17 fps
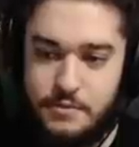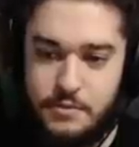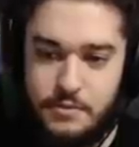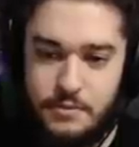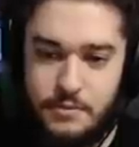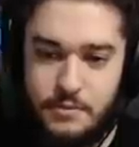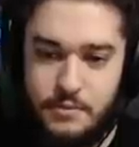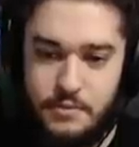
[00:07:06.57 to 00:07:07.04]

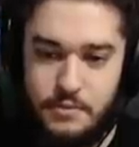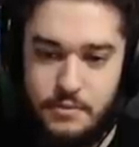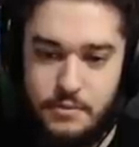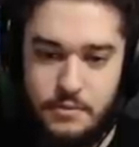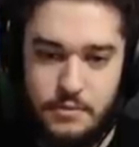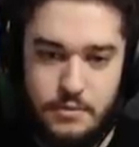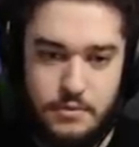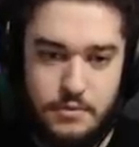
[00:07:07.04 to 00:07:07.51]

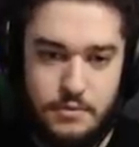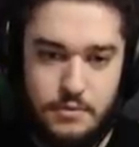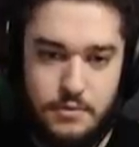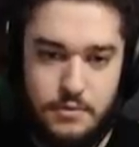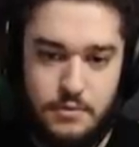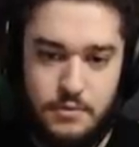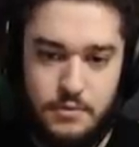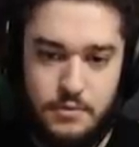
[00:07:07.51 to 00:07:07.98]

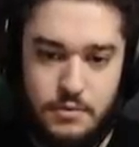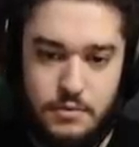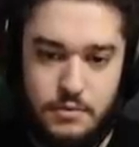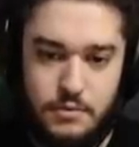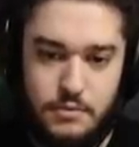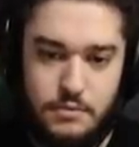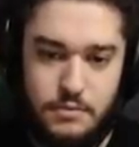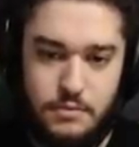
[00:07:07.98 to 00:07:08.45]

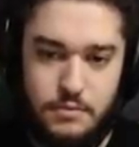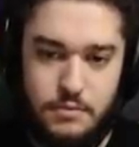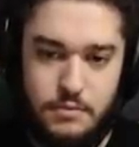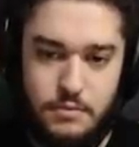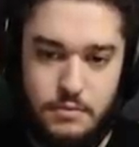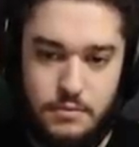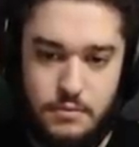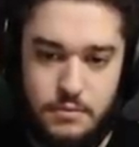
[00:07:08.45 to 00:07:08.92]

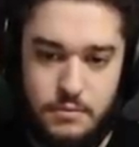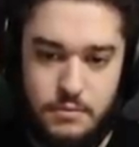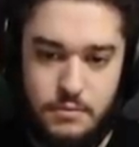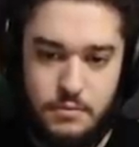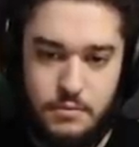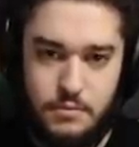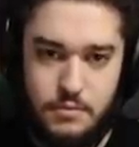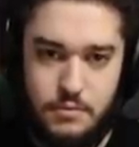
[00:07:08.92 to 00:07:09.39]

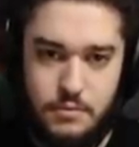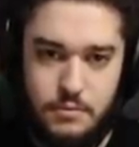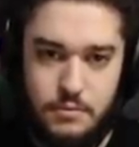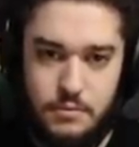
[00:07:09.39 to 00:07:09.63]
[no speech]